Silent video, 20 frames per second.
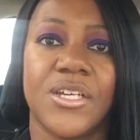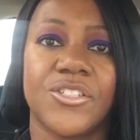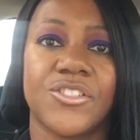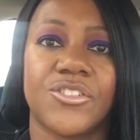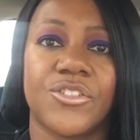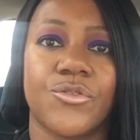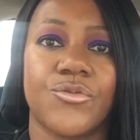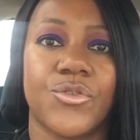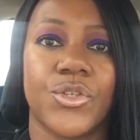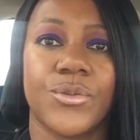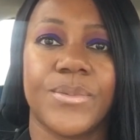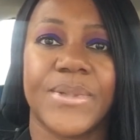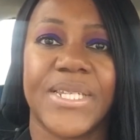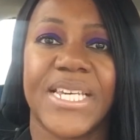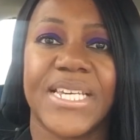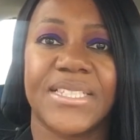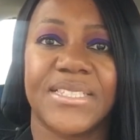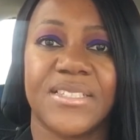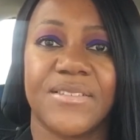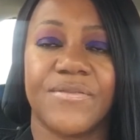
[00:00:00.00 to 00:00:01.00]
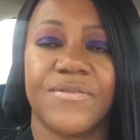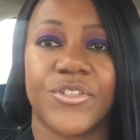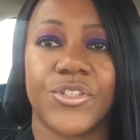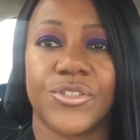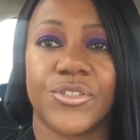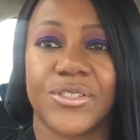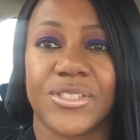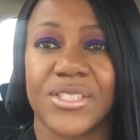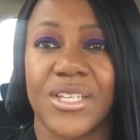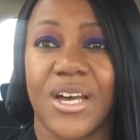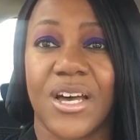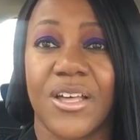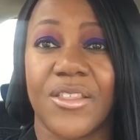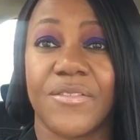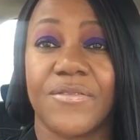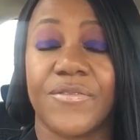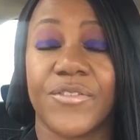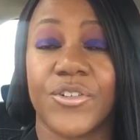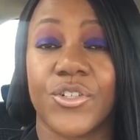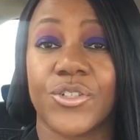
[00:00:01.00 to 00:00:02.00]
So ruminating thoughts are
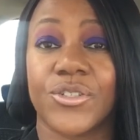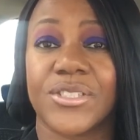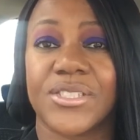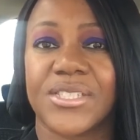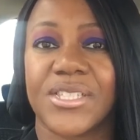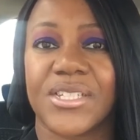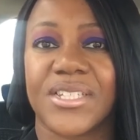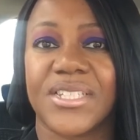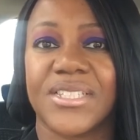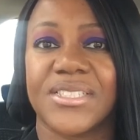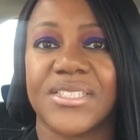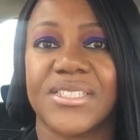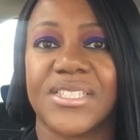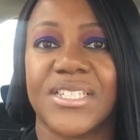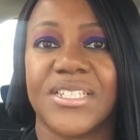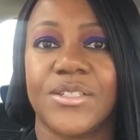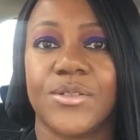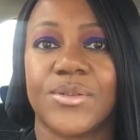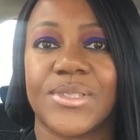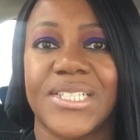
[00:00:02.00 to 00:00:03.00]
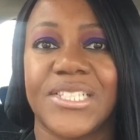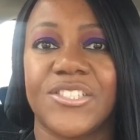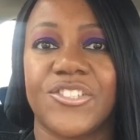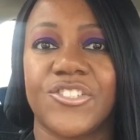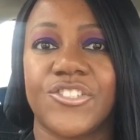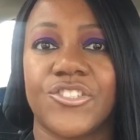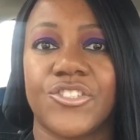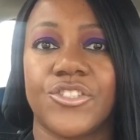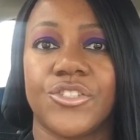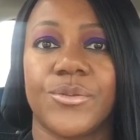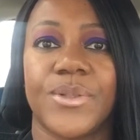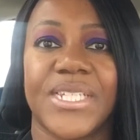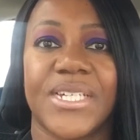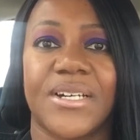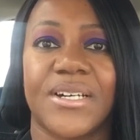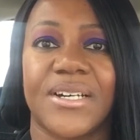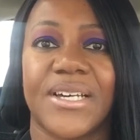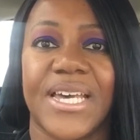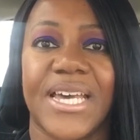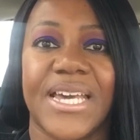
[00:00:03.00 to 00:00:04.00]
the thoughts that continuously stew in
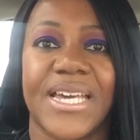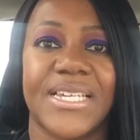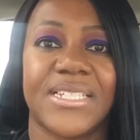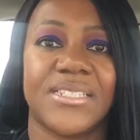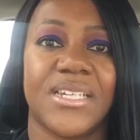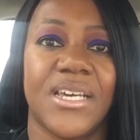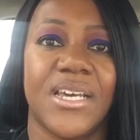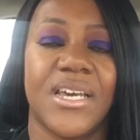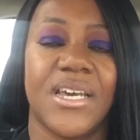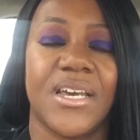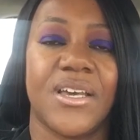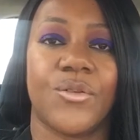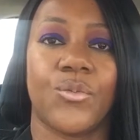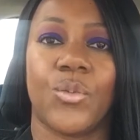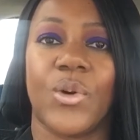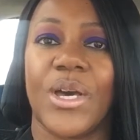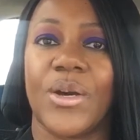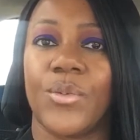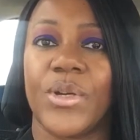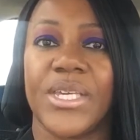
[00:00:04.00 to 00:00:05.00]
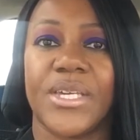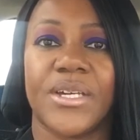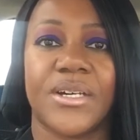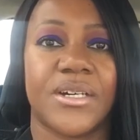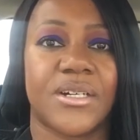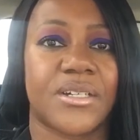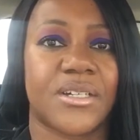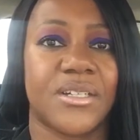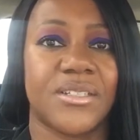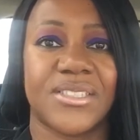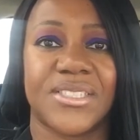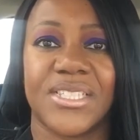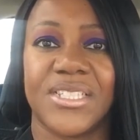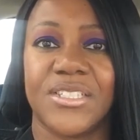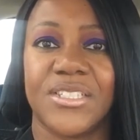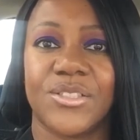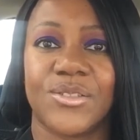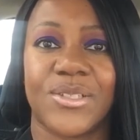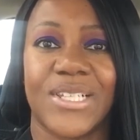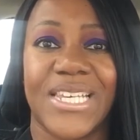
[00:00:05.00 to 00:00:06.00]
our head, where we are
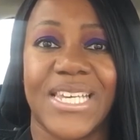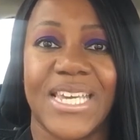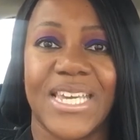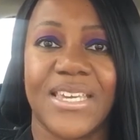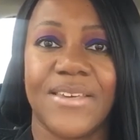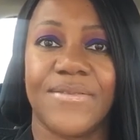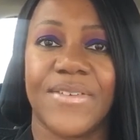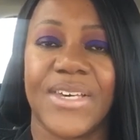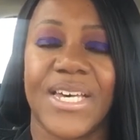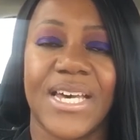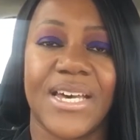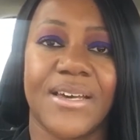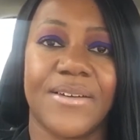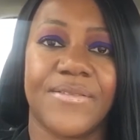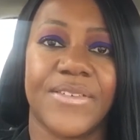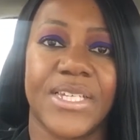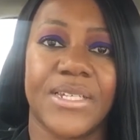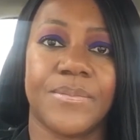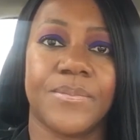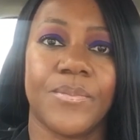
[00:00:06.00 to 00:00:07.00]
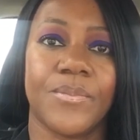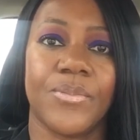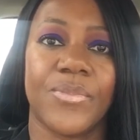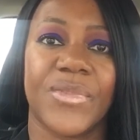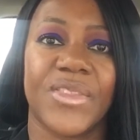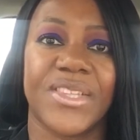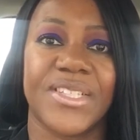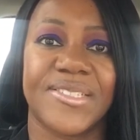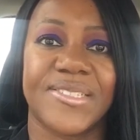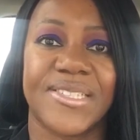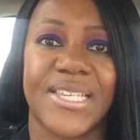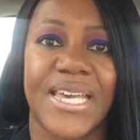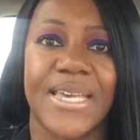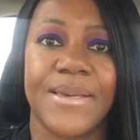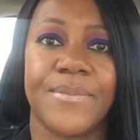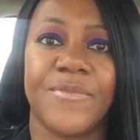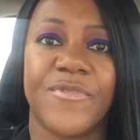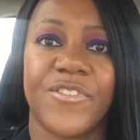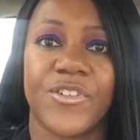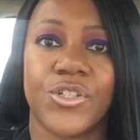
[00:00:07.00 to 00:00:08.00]
continuously either having the
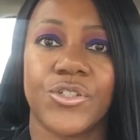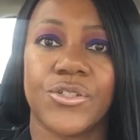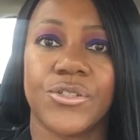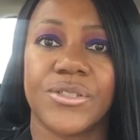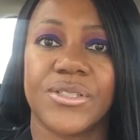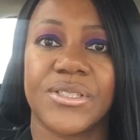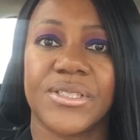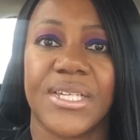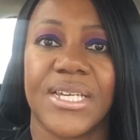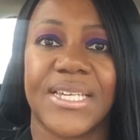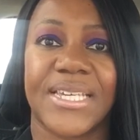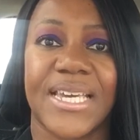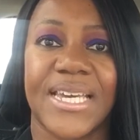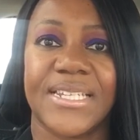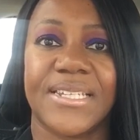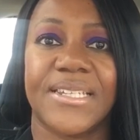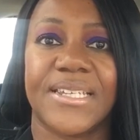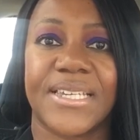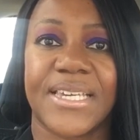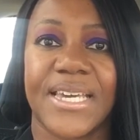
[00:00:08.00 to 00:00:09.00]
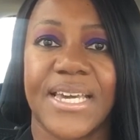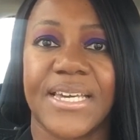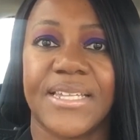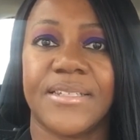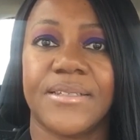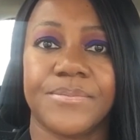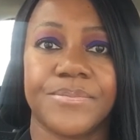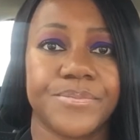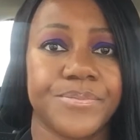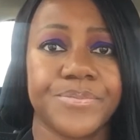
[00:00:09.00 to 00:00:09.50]
same thought again and again,